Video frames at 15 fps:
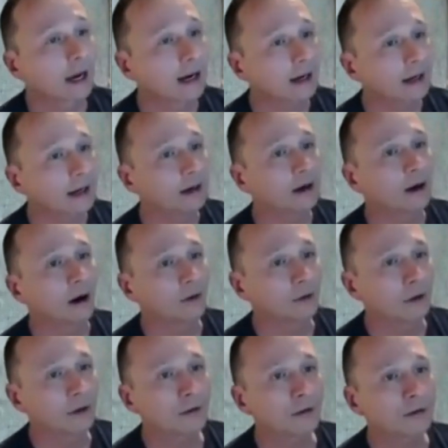And
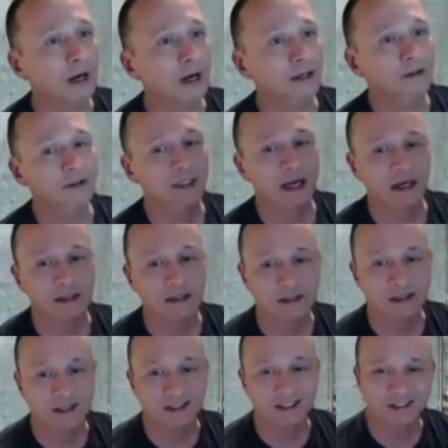although
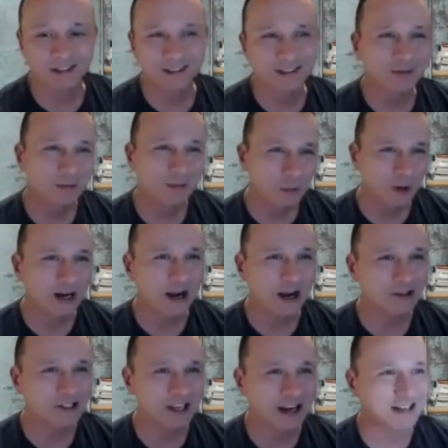exercises in
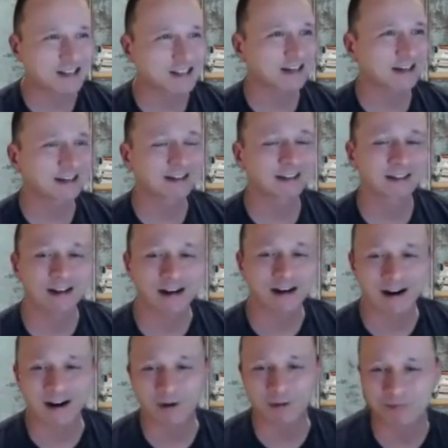warehouse sizing,
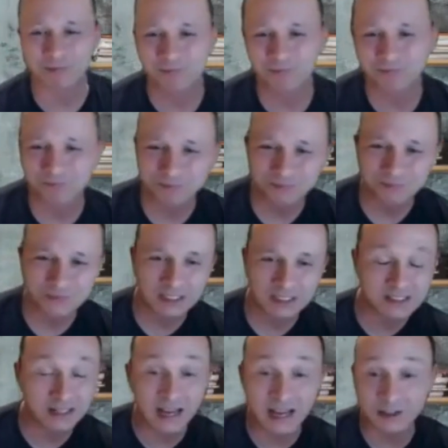
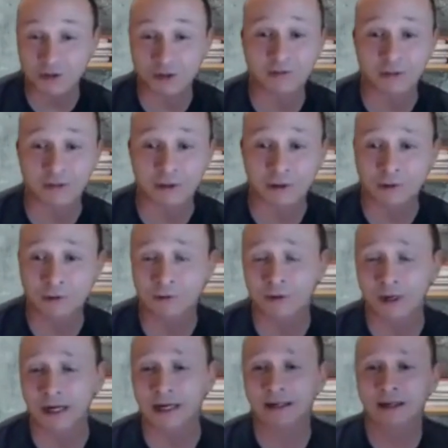it's not trivial,
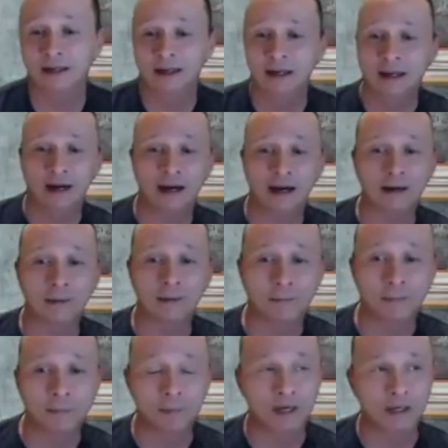right?
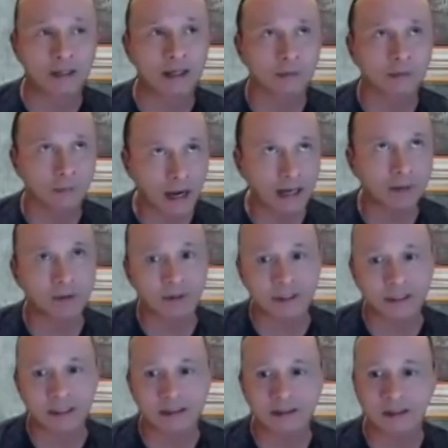But in my
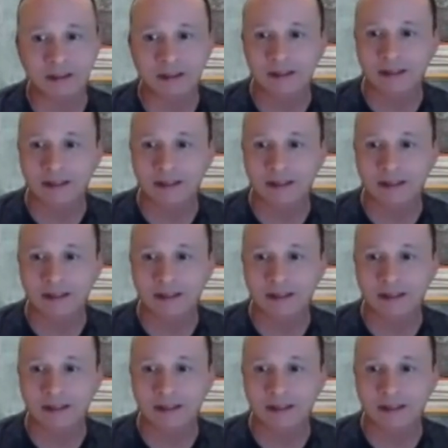opinion,